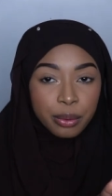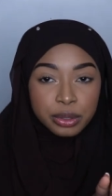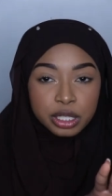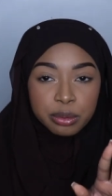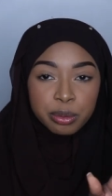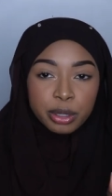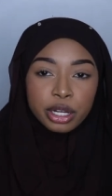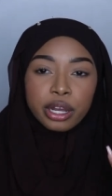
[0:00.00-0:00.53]
I
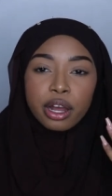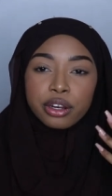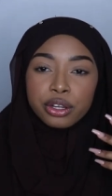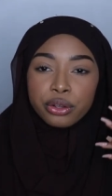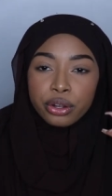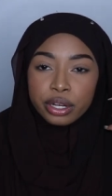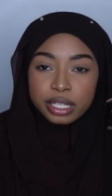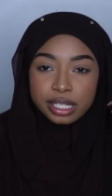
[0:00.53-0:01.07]
went to BeautyCon
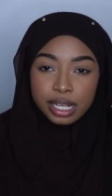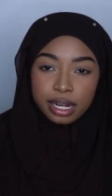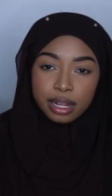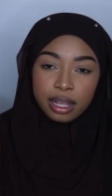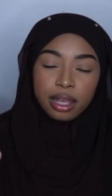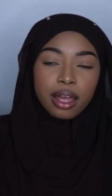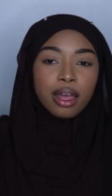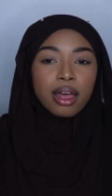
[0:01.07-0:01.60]
New York
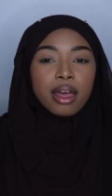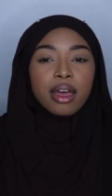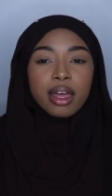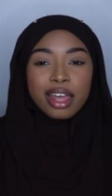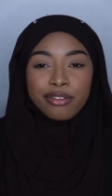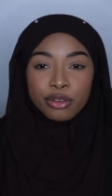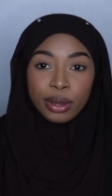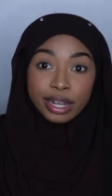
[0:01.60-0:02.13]
City
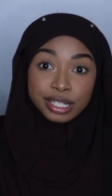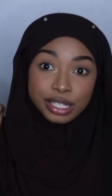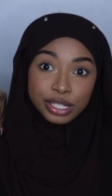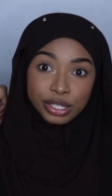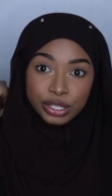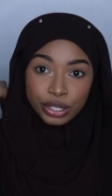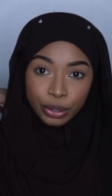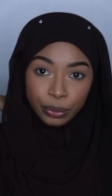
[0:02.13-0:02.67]
if you
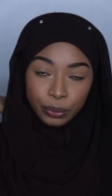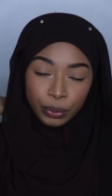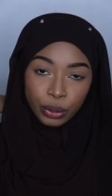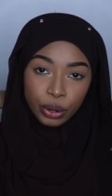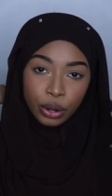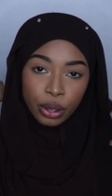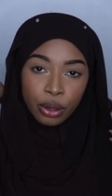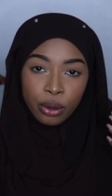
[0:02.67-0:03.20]
guys don't
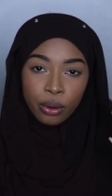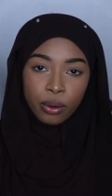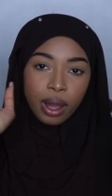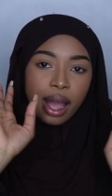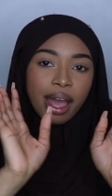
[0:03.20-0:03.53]
know,